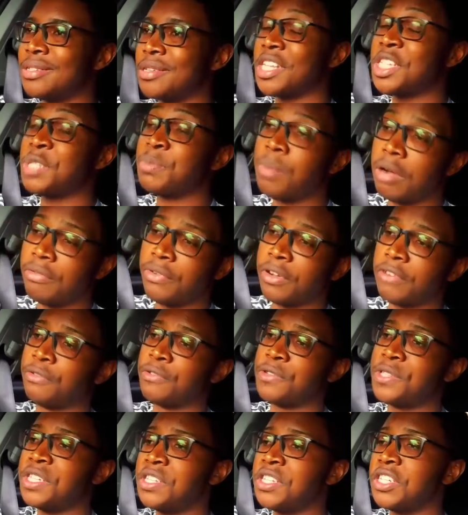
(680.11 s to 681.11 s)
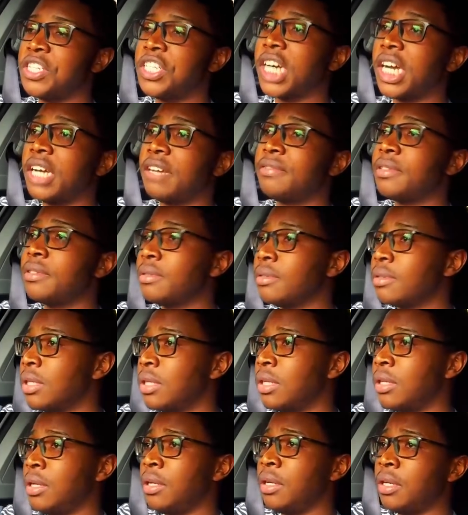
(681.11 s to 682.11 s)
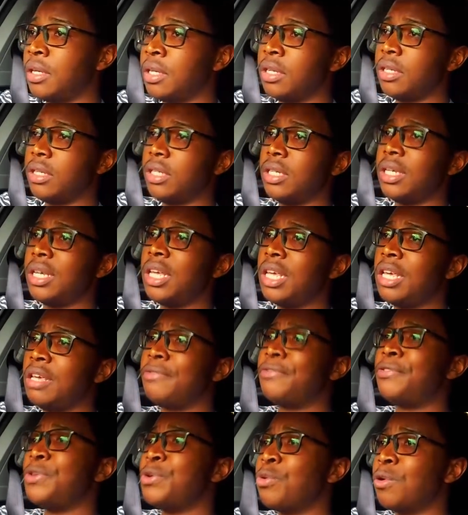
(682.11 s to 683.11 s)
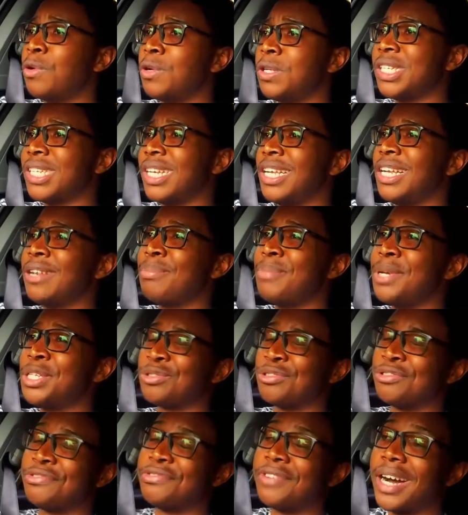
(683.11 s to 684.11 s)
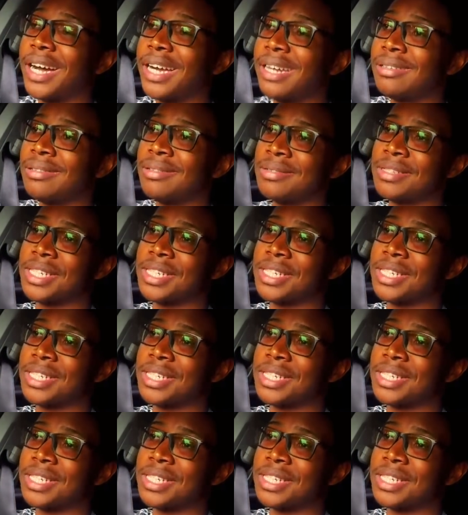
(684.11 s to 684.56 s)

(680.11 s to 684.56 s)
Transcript: That's perfect for city driving. If you want a little bit of fun,